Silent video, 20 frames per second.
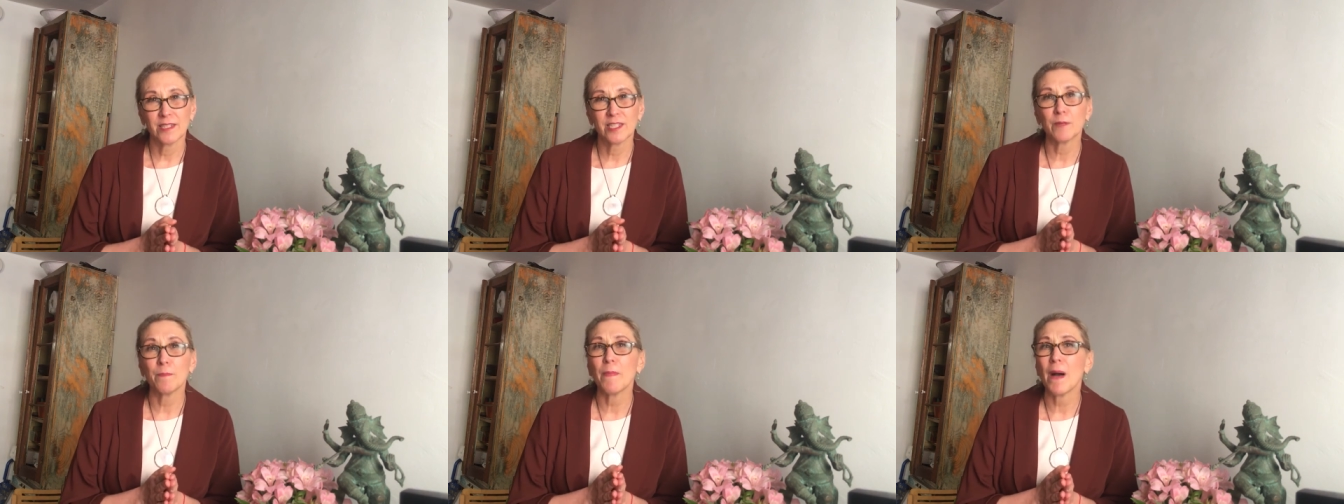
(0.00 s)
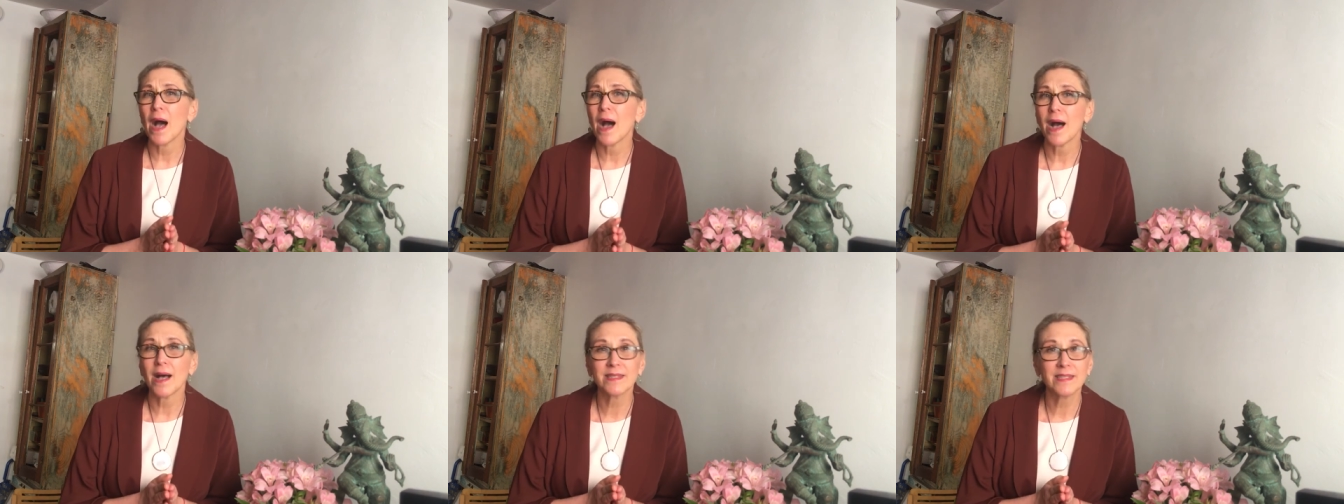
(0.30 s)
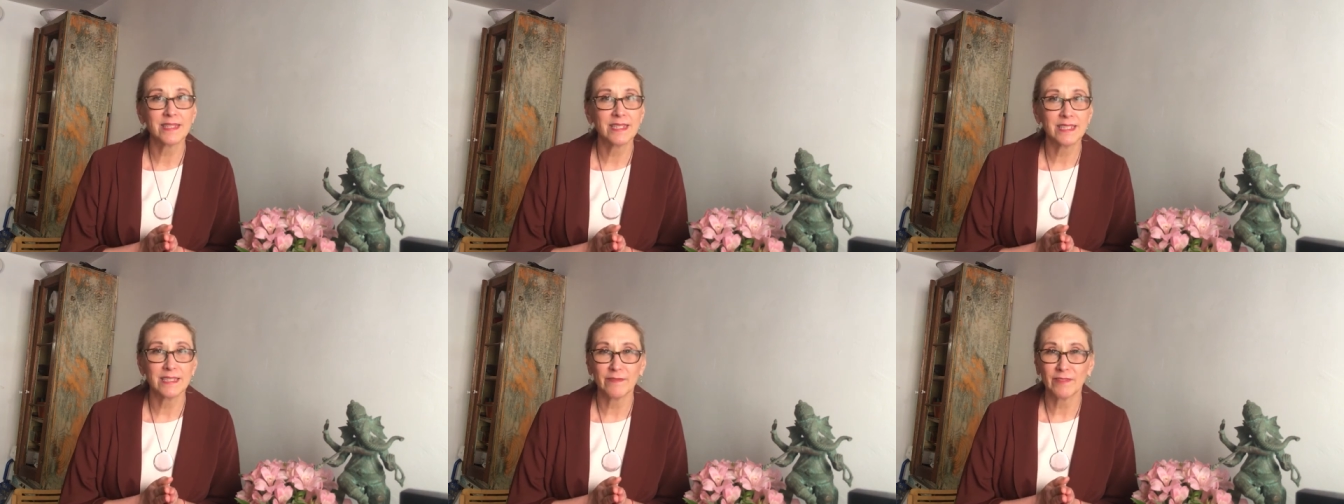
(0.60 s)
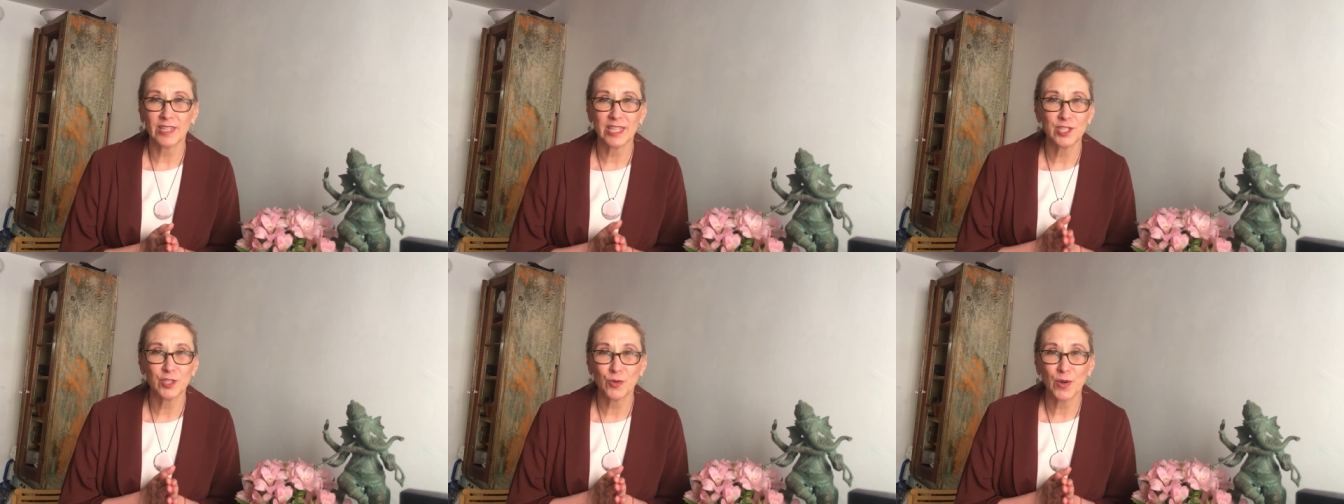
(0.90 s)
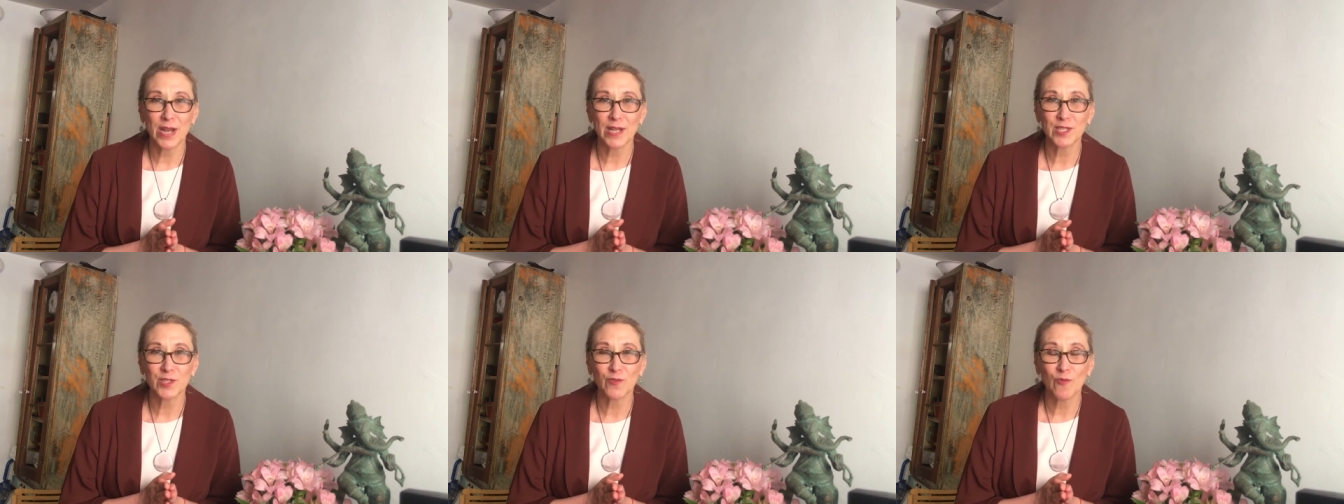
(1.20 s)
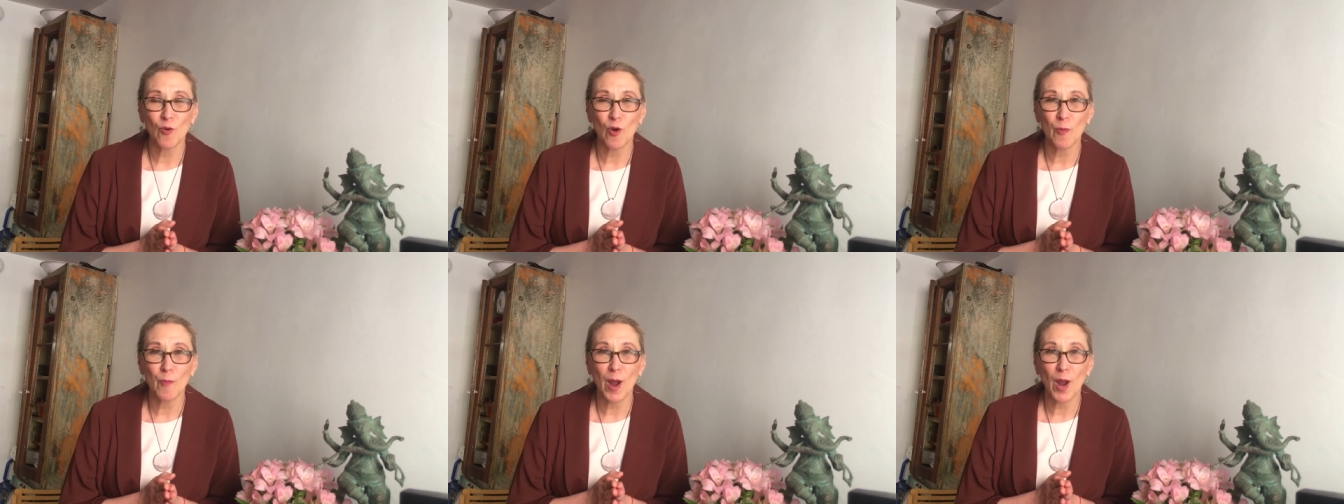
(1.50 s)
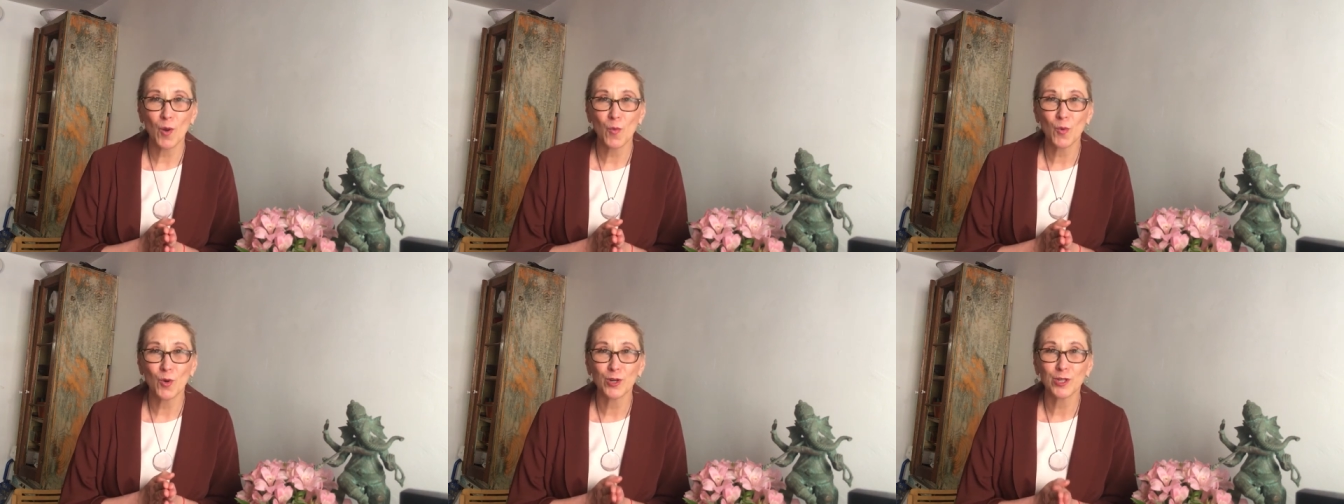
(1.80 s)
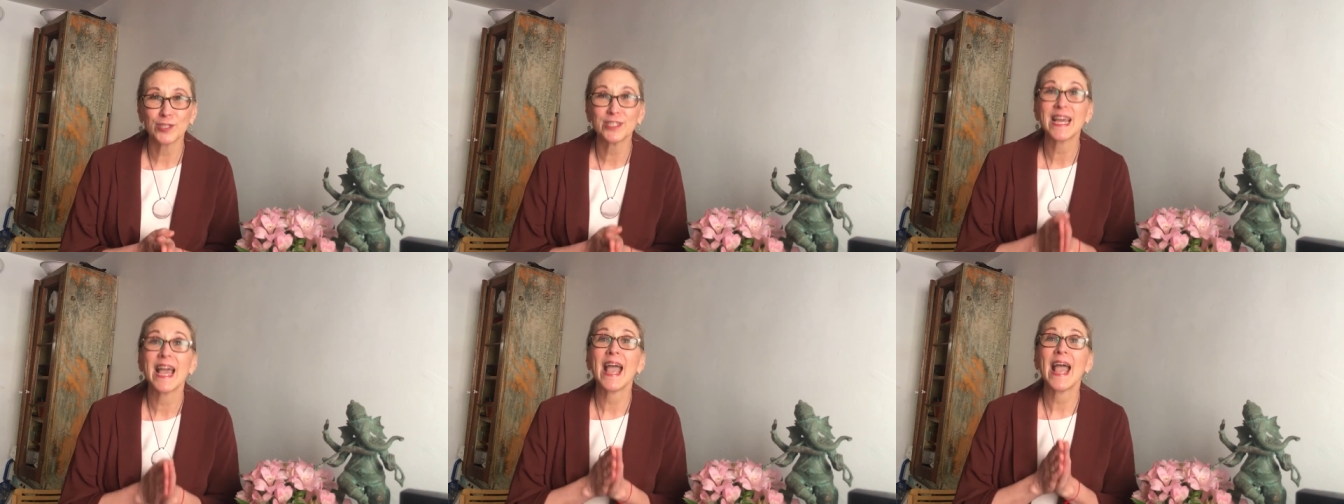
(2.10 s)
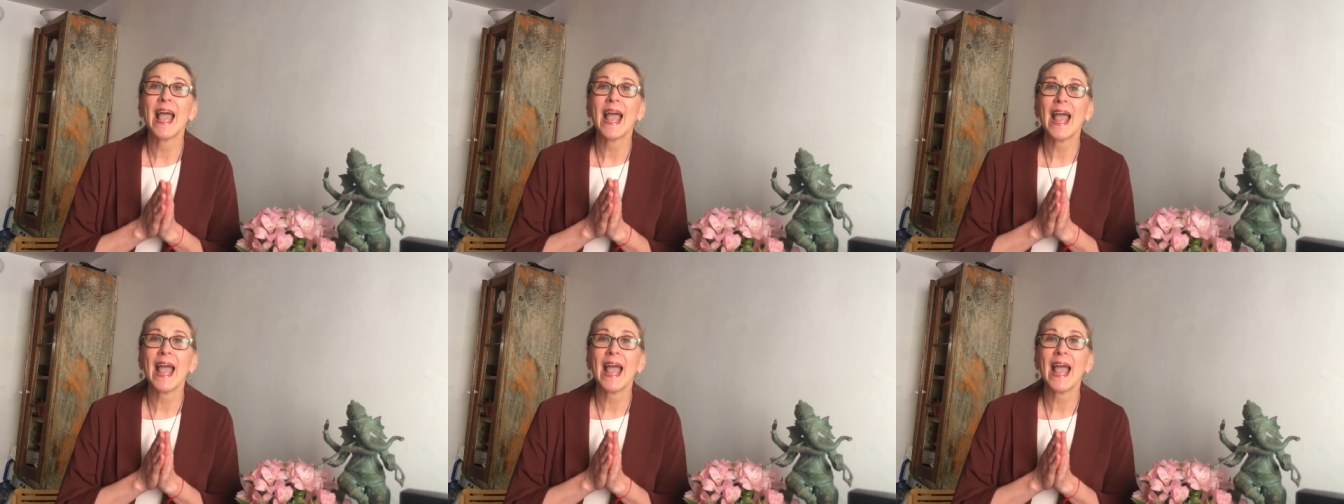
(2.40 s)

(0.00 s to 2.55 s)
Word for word: to positively transform our world